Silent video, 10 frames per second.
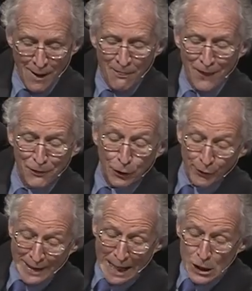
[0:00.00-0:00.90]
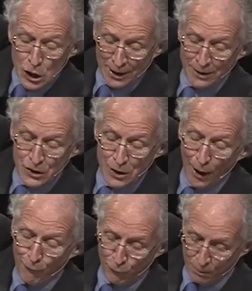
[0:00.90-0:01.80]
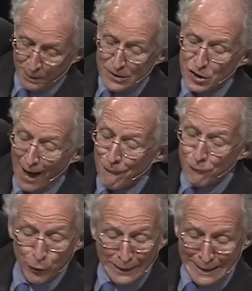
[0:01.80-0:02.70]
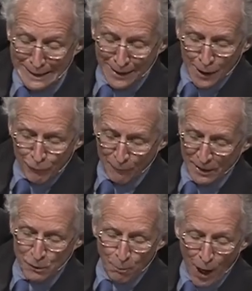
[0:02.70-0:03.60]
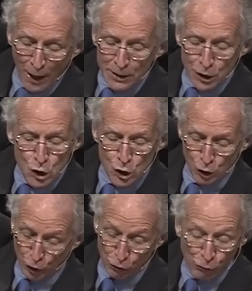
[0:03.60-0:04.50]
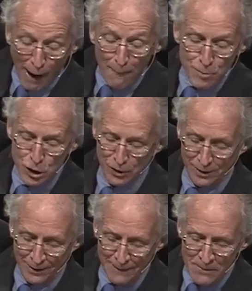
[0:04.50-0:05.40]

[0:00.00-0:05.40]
that the creation itself would be set free from its bondage to corruption